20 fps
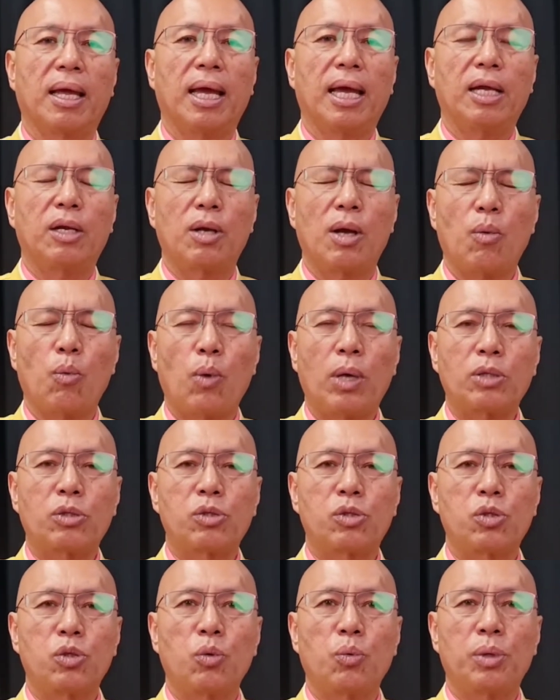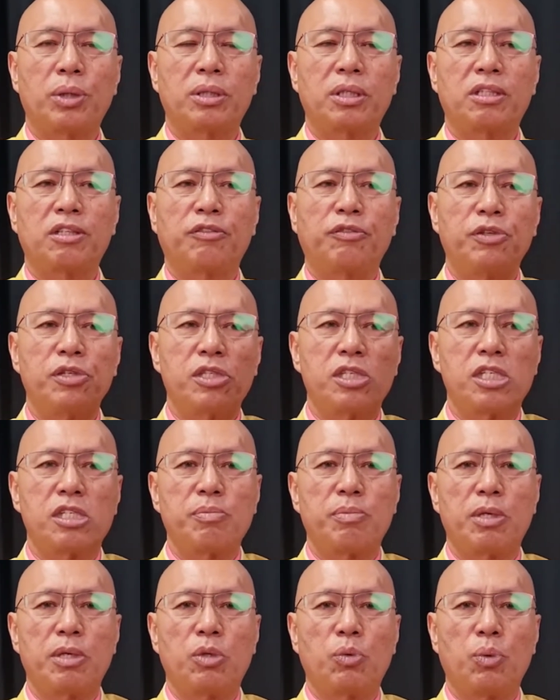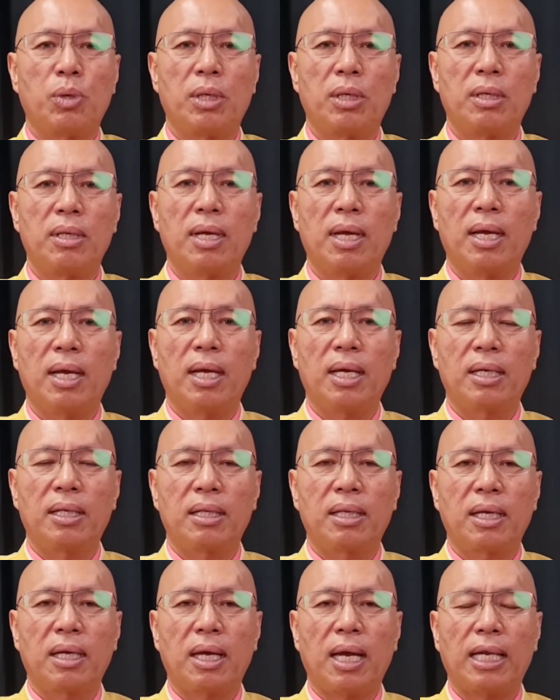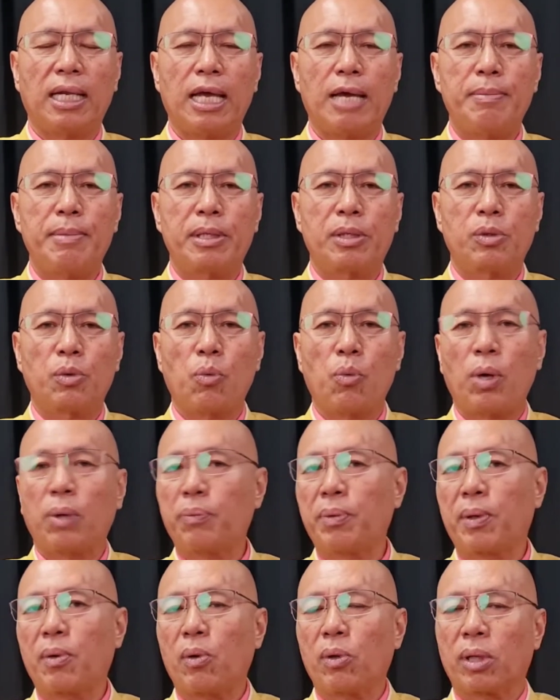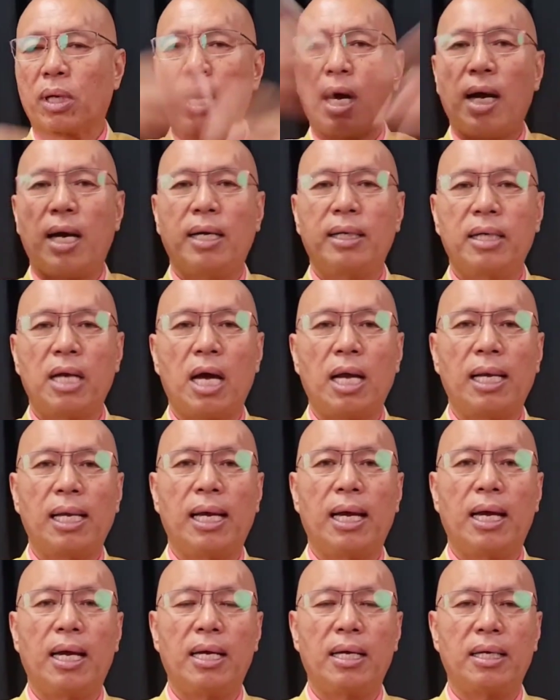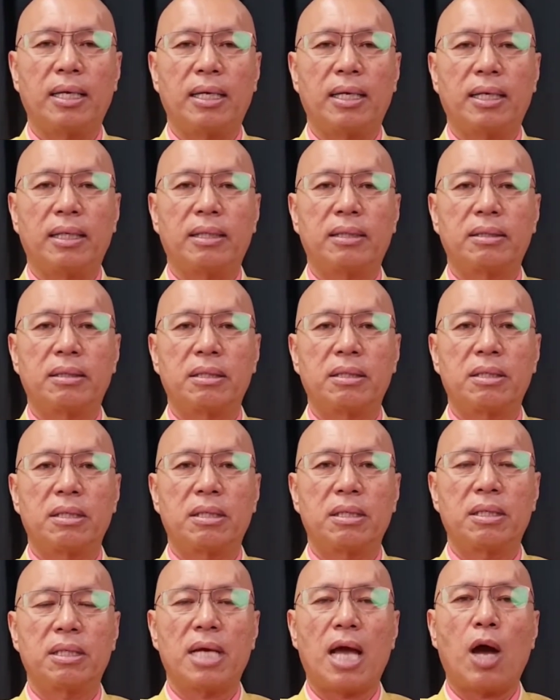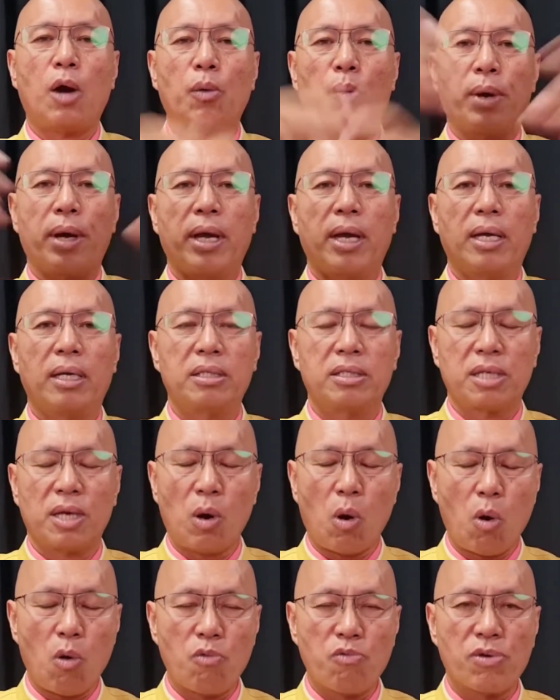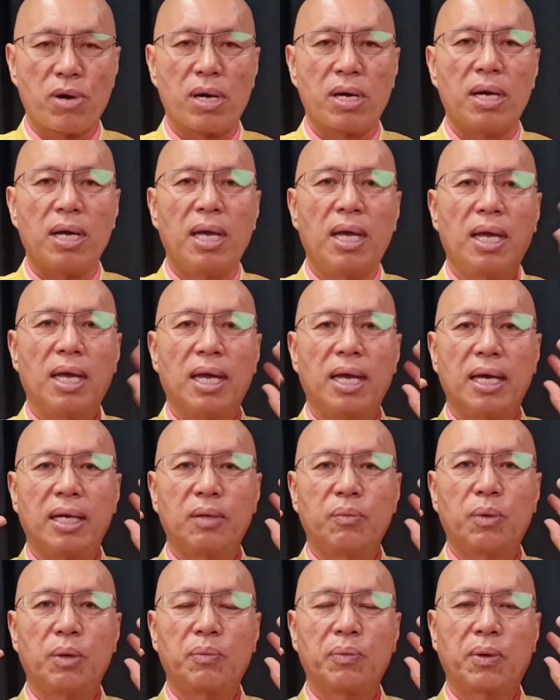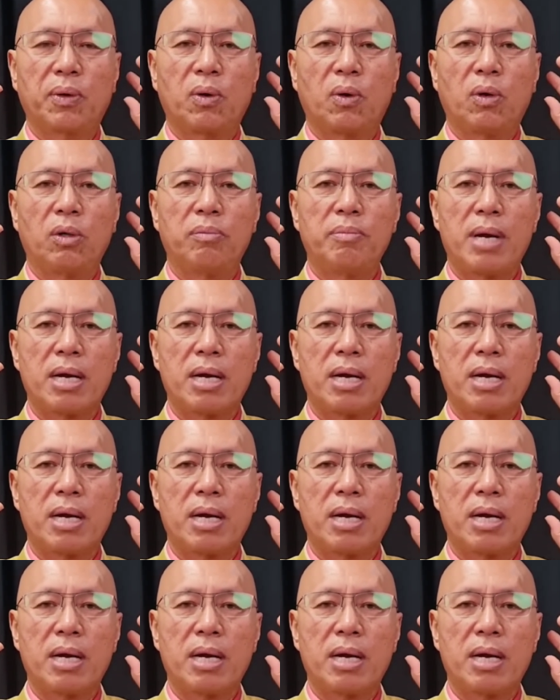and what to do with the differences between the alignment of what we call God, Allah, and Yahweh, and Jehovah, and what we call